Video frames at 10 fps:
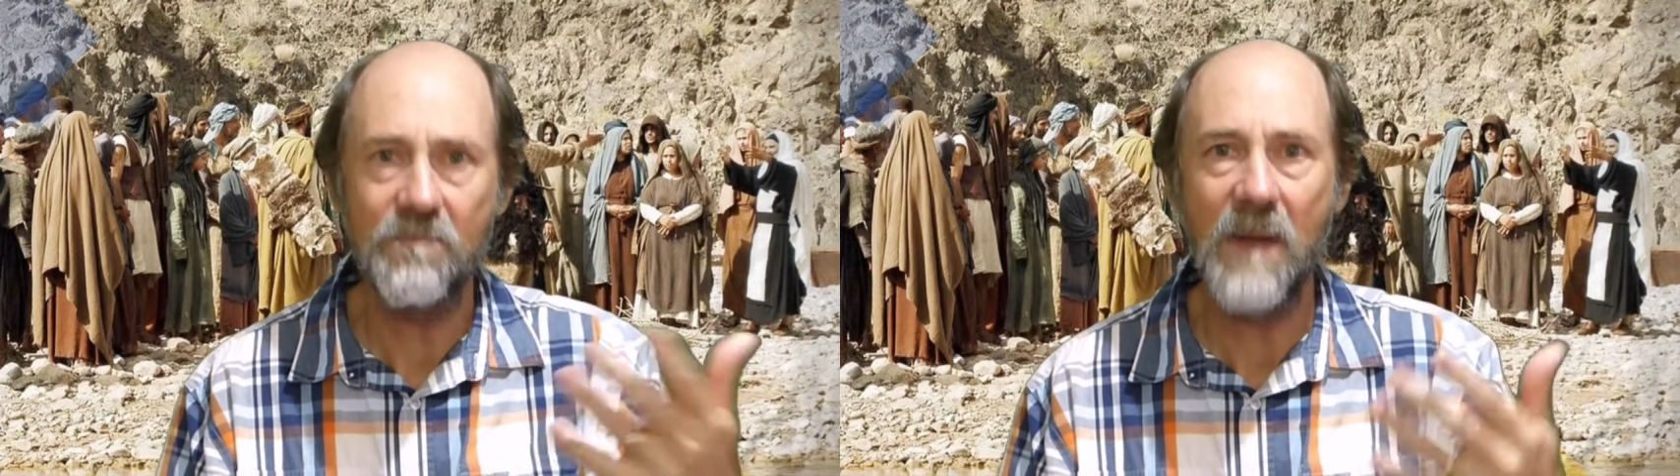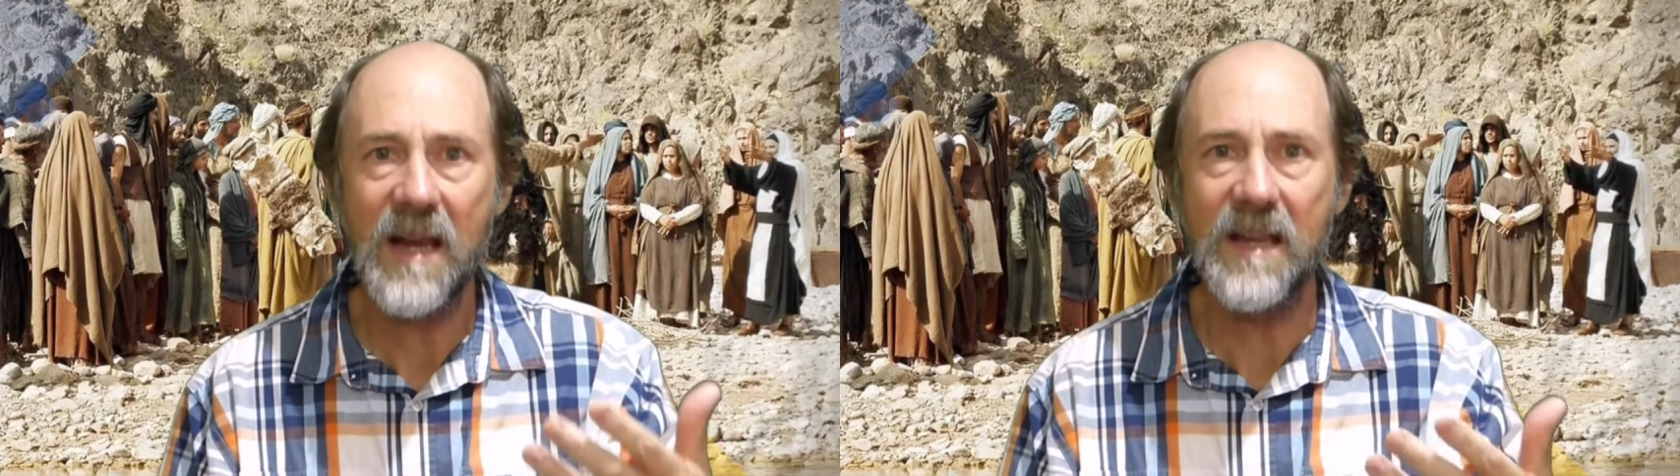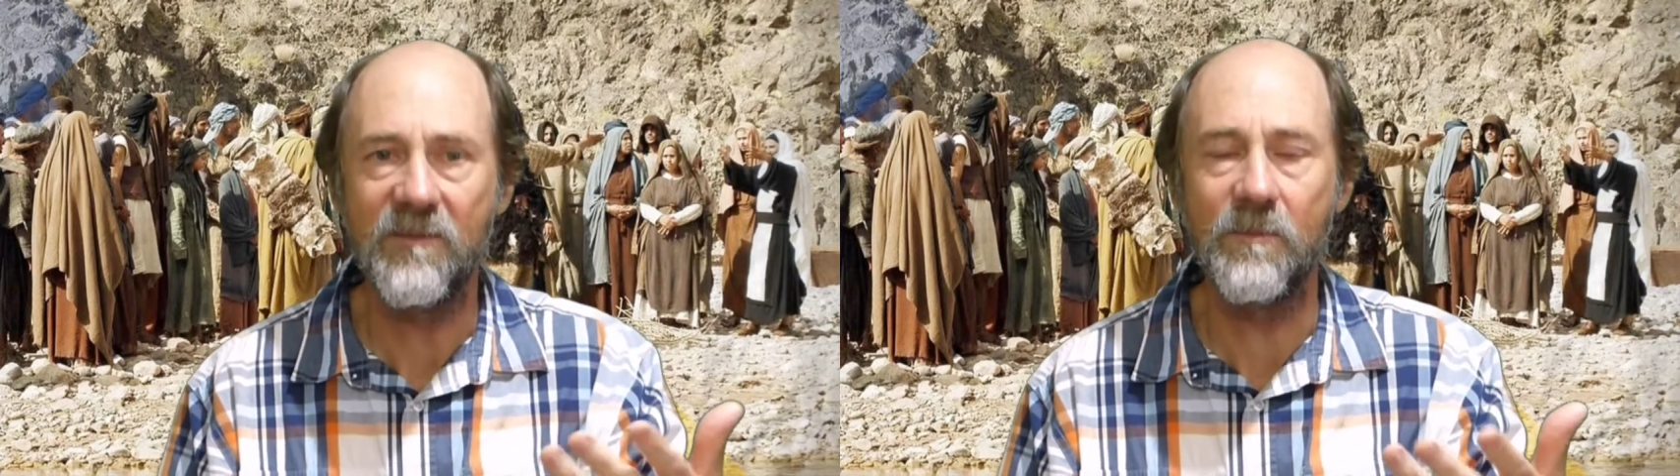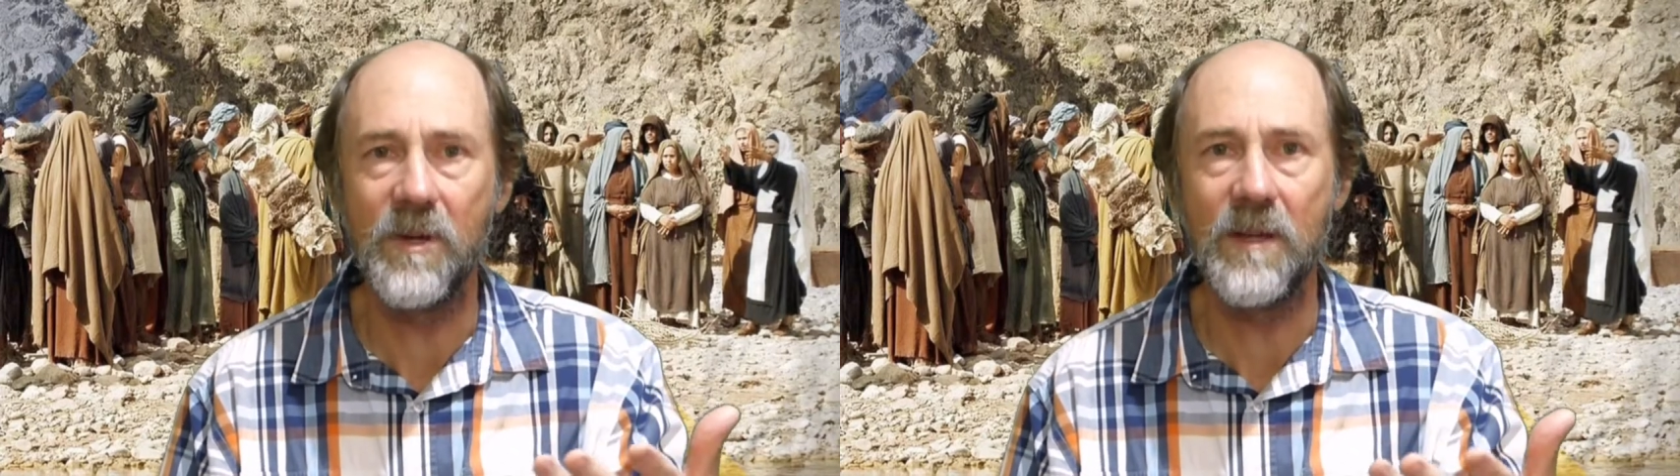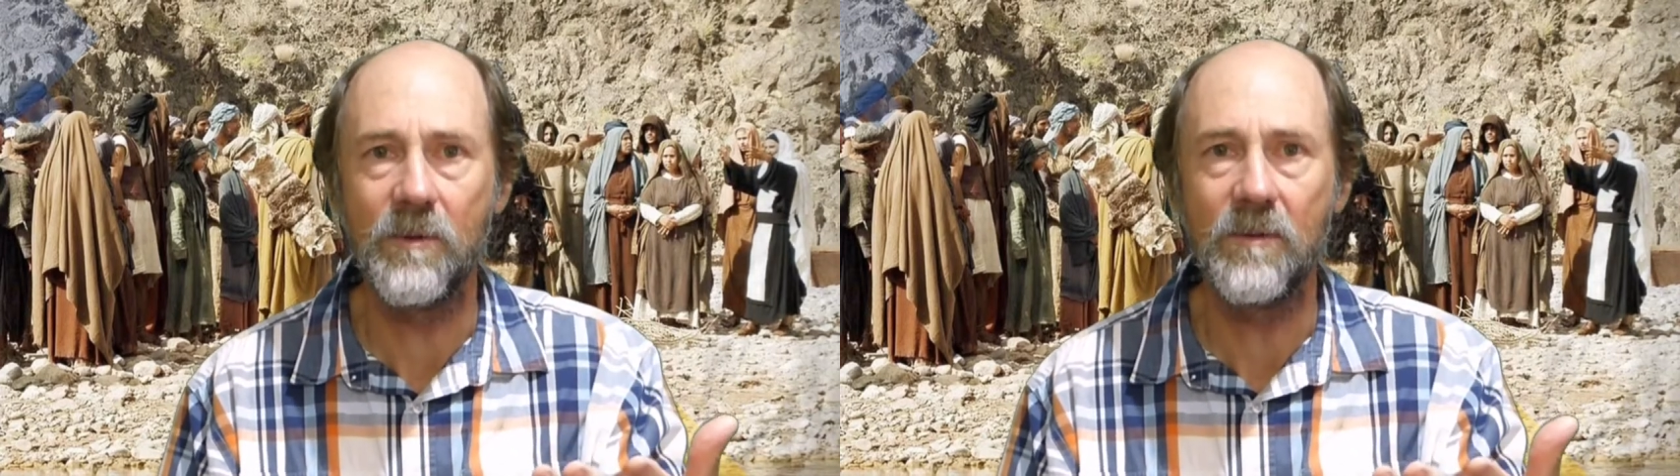money from
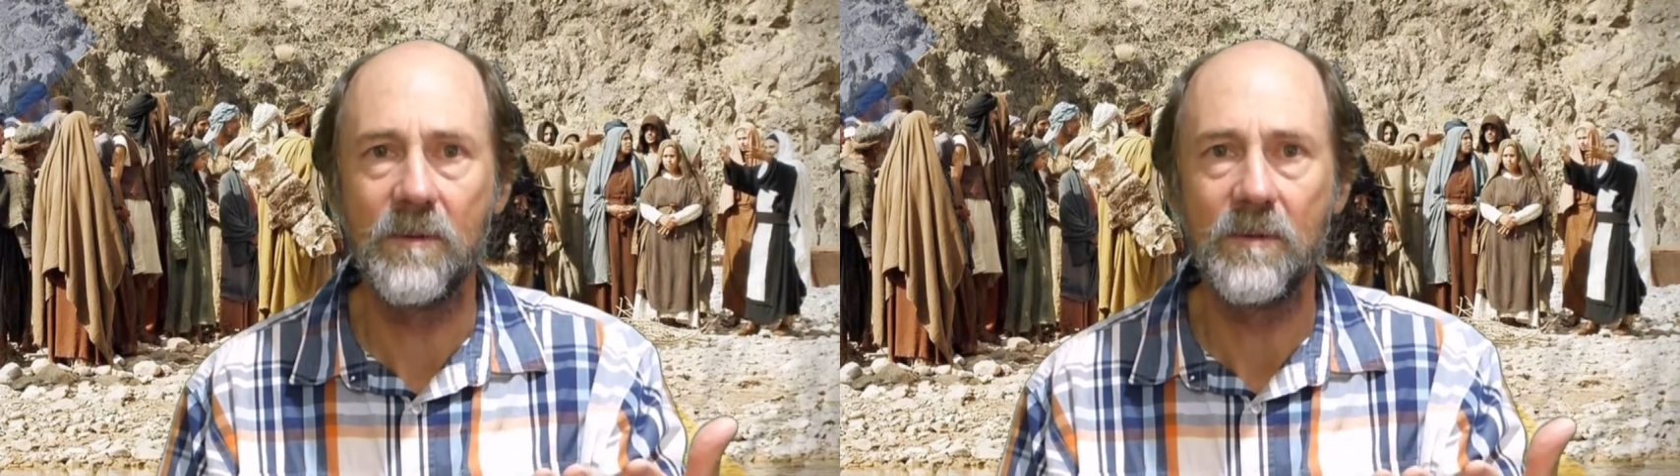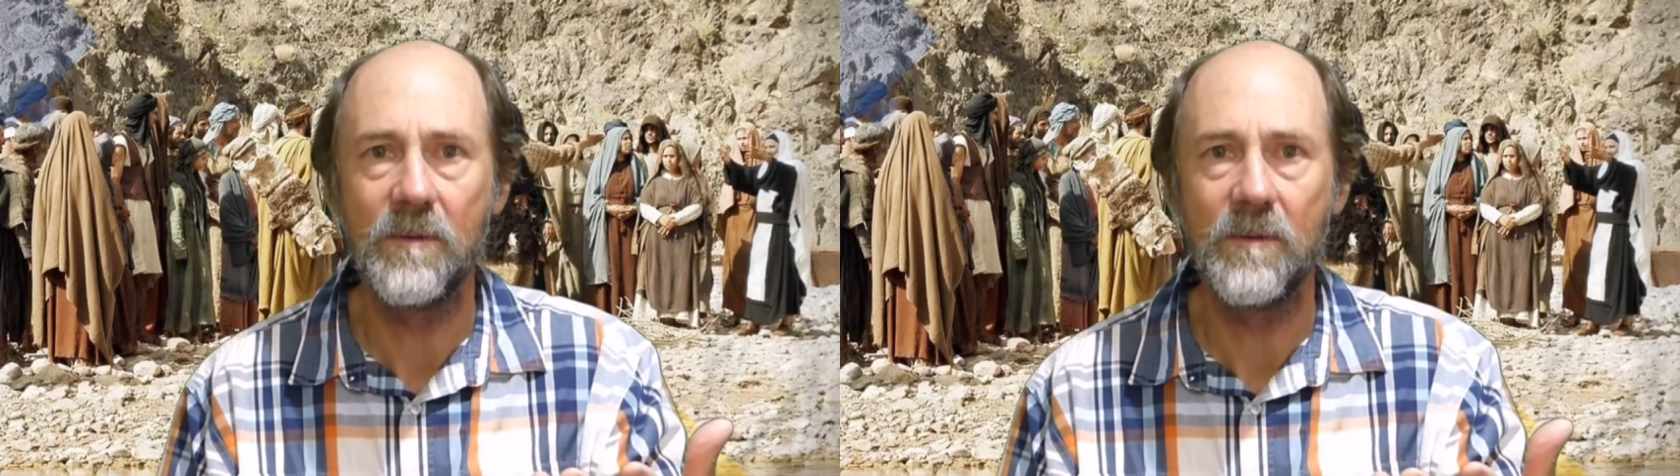people,